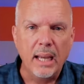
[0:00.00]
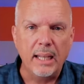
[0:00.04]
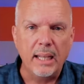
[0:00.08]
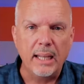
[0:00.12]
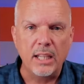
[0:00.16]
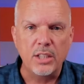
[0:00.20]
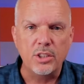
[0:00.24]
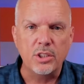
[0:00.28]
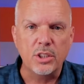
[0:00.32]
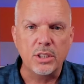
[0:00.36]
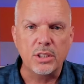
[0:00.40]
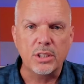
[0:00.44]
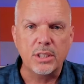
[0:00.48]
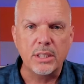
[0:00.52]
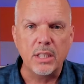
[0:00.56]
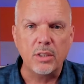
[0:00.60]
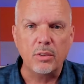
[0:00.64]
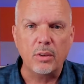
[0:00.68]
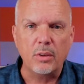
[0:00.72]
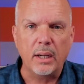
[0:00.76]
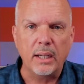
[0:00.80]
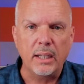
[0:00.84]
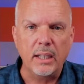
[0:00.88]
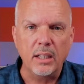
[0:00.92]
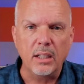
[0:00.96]
And as you can
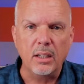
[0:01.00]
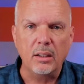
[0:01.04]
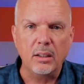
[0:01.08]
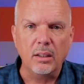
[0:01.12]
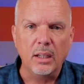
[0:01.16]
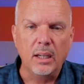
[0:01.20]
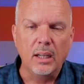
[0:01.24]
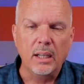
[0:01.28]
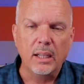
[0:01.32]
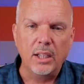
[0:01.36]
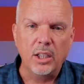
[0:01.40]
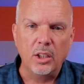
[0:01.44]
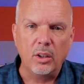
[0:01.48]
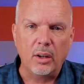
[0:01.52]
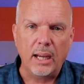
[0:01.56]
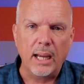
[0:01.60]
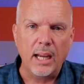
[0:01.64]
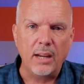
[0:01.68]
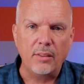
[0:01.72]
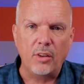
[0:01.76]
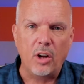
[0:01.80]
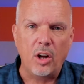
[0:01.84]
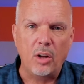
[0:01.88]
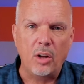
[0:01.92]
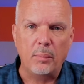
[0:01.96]
see right here, you know, I
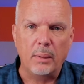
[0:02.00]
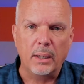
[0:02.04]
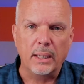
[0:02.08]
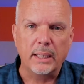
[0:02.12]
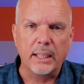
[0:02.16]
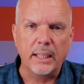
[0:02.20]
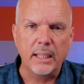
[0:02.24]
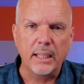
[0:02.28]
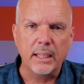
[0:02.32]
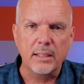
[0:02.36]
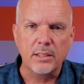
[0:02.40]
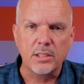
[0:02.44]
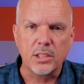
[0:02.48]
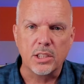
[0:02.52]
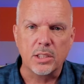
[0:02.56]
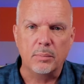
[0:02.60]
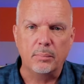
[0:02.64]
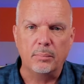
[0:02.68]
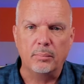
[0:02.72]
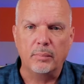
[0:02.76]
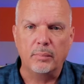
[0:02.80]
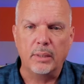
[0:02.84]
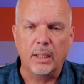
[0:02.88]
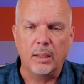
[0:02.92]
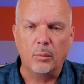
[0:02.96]
have all my kids
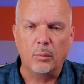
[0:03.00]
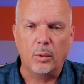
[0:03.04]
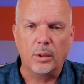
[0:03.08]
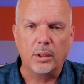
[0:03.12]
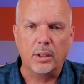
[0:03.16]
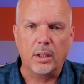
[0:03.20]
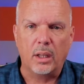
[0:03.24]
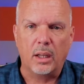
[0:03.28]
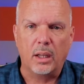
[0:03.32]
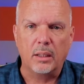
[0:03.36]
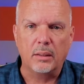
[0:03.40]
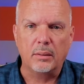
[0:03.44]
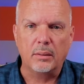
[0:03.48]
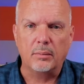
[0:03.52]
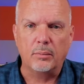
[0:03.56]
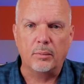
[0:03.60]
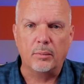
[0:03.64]
and, and whatnot,